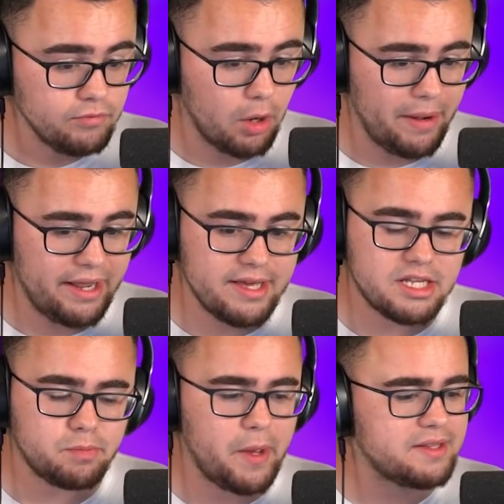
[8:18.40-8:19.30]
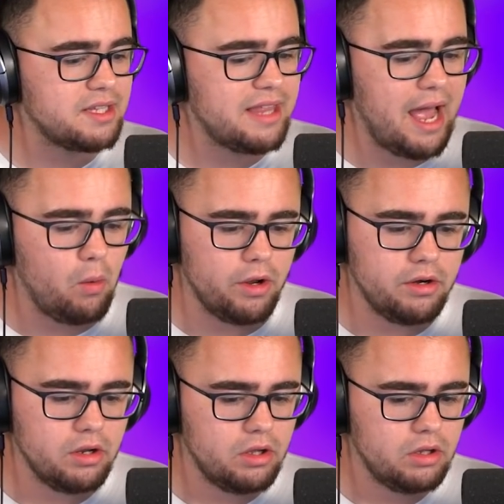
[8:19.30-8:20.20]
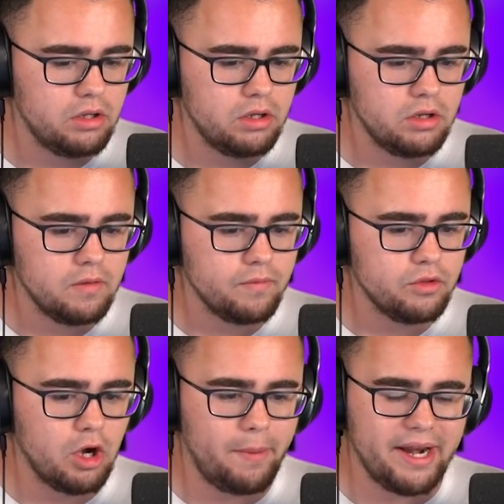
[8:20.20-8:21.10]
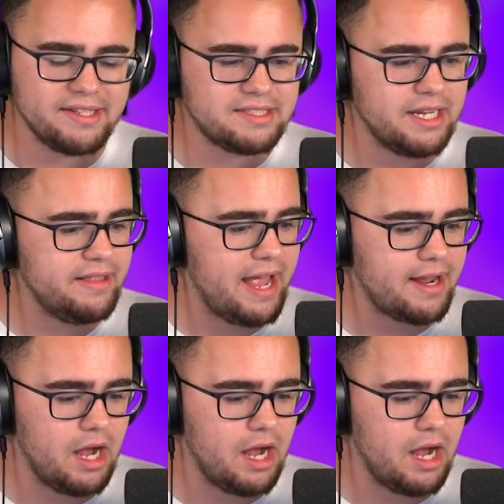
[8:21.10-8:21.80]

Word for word: Nobody expected that one. Nobody seen that